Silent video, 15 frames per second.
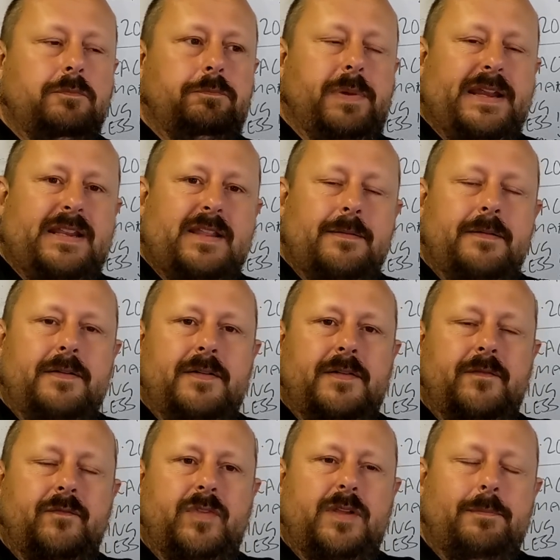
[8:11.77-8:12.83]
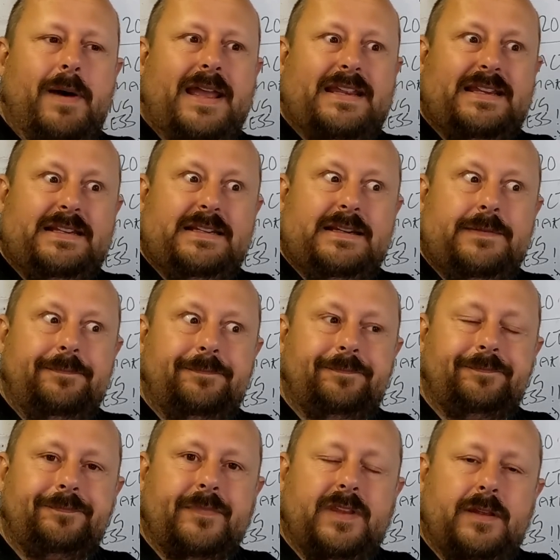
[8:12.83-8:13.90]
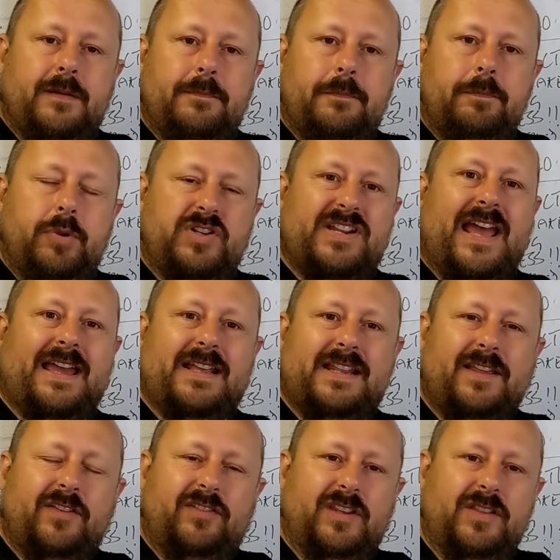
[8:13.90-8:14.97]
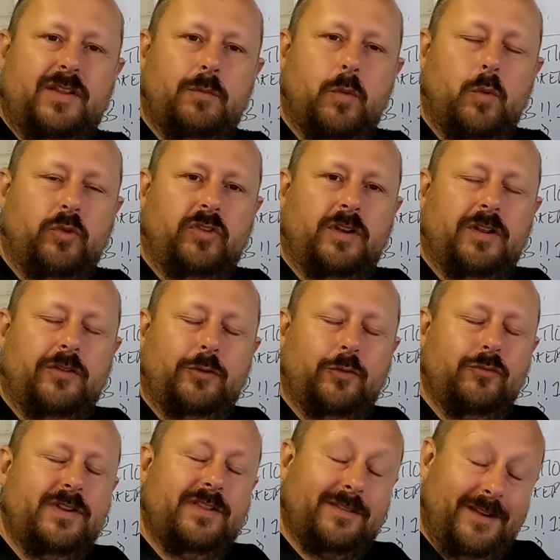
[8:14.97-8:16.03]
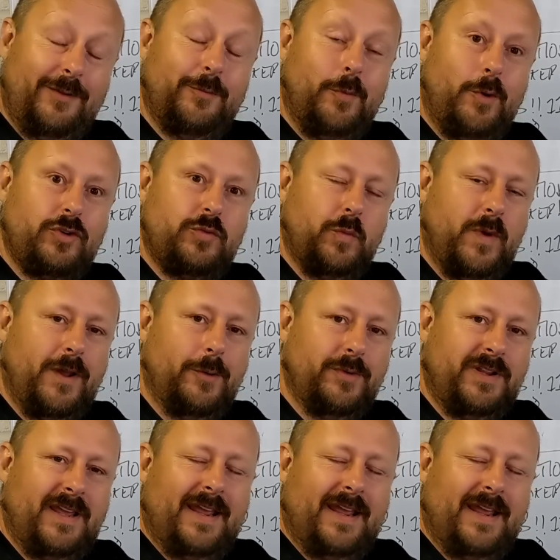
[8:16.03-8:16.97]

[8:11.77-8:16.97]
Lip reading: been the main protagonist in the waterless or rinseless wash world